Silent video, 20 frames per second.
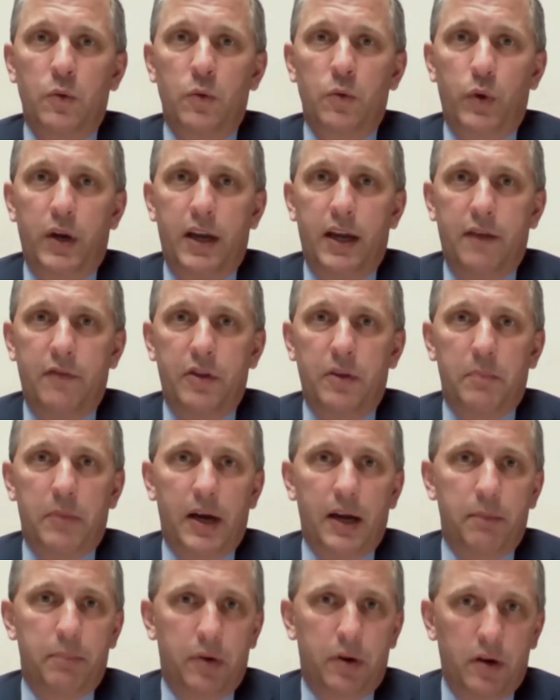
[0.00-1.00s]
we have the
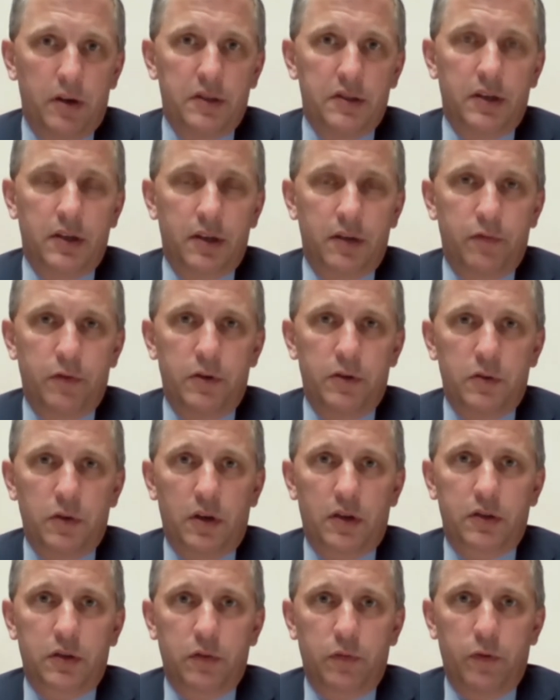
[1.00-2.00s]
bipartisan
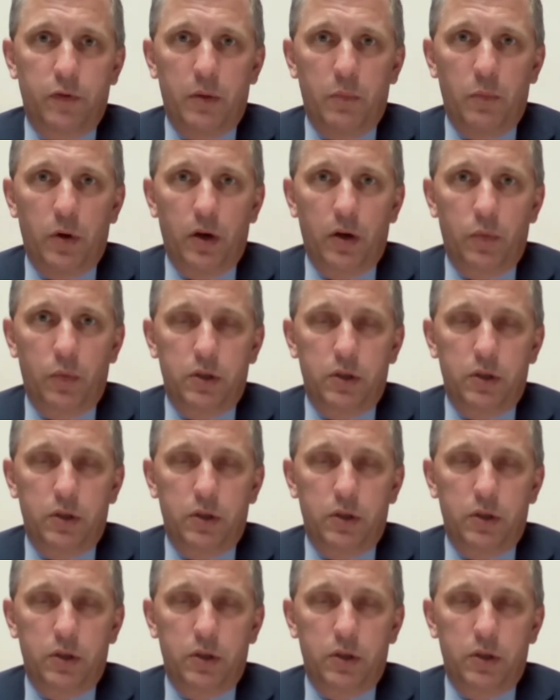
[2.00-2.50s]
infrastructure framework,